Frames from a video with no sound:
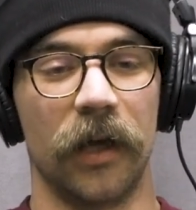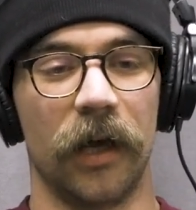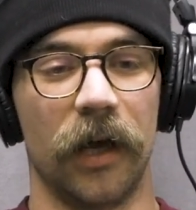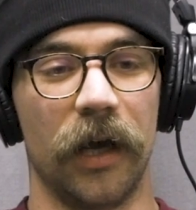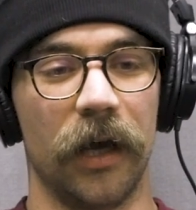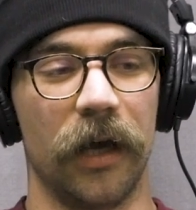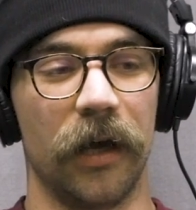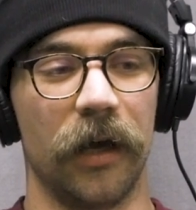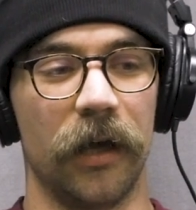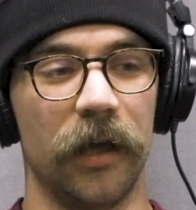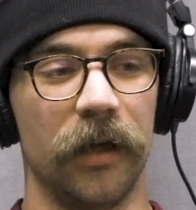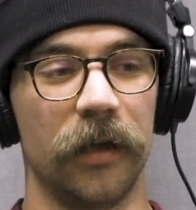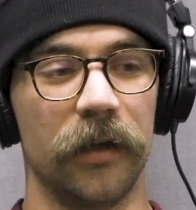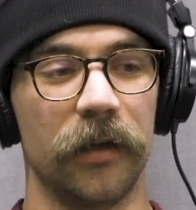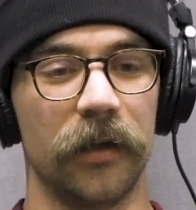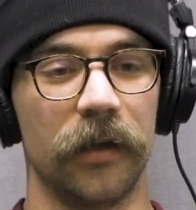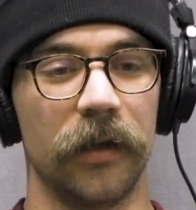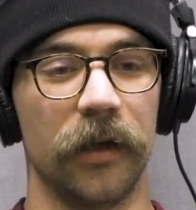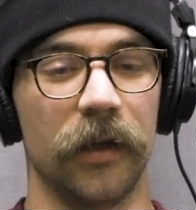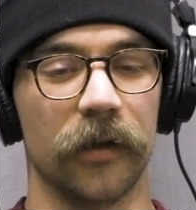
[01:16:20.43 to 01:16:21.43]

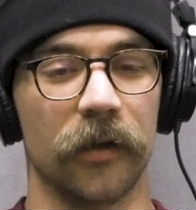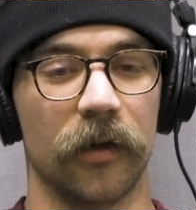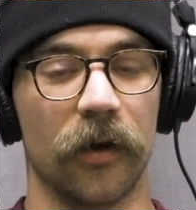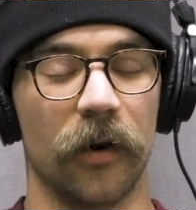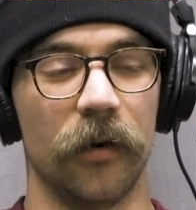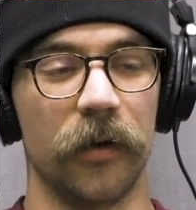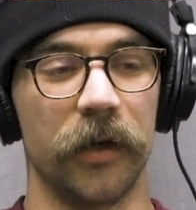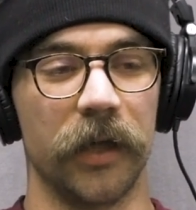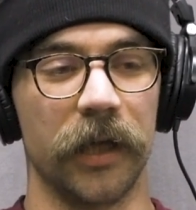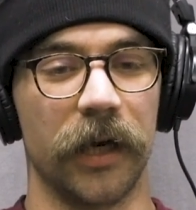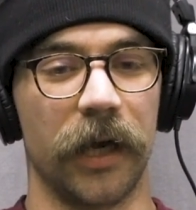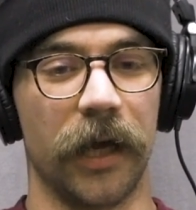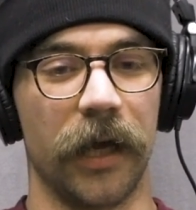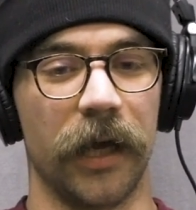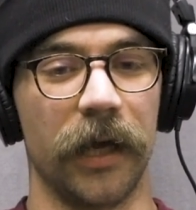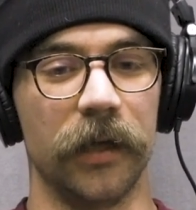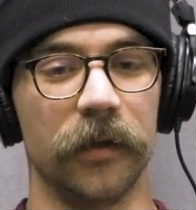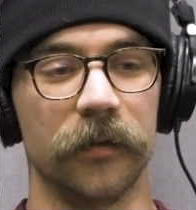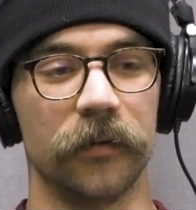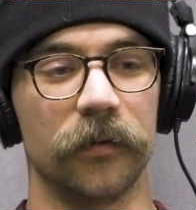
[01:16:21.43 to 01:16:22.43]
and Cody and
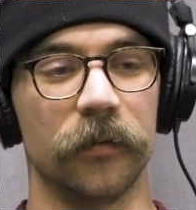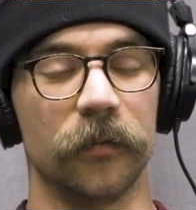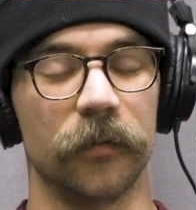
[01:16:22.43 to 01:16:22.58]
I